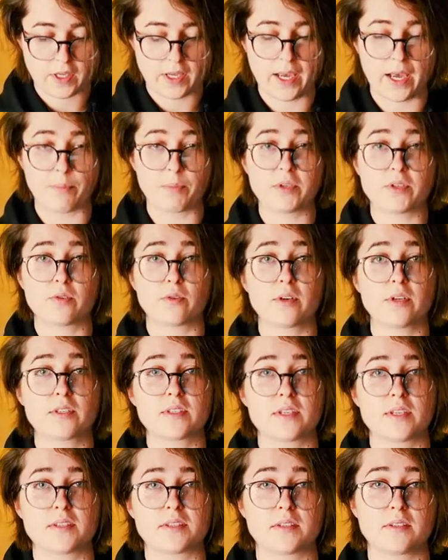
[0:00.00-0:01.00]
Happy Taurus
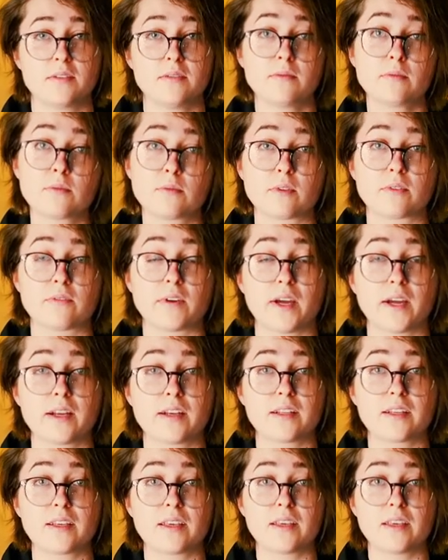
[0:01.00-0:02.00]
season. We're
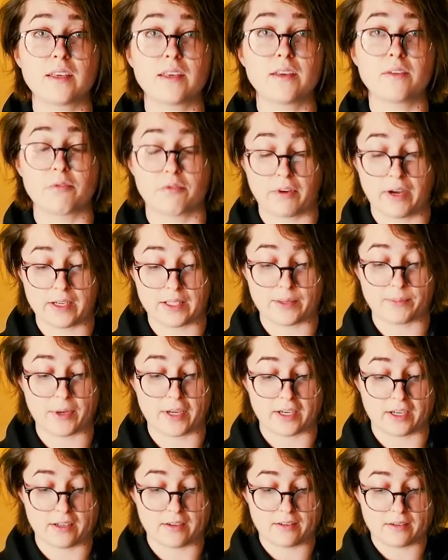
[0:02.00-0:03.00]
finally finally
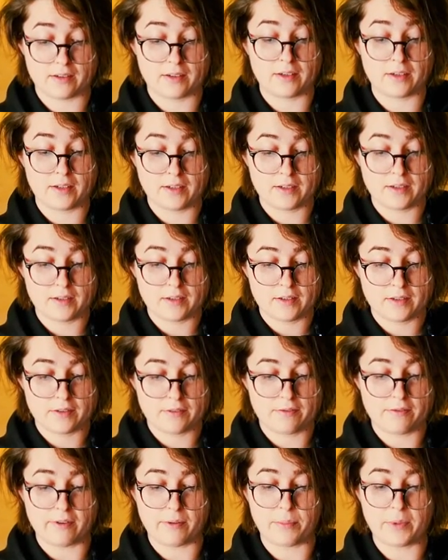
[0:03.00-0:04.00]
made it.
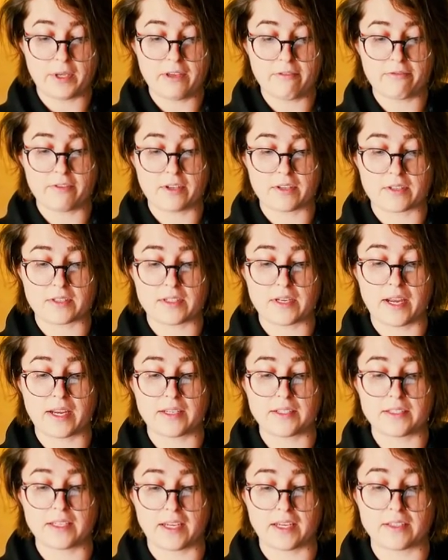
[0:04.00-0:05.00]
For me feels night
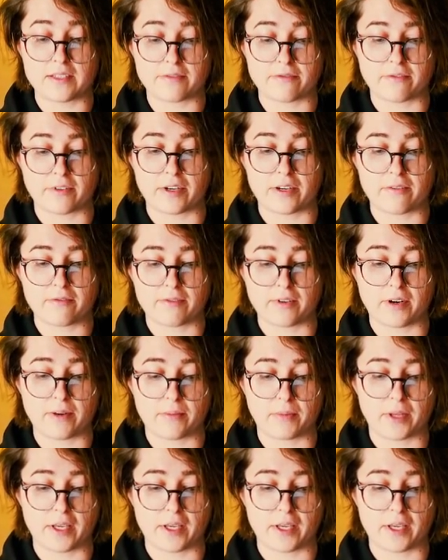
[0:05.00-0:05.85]
and day different from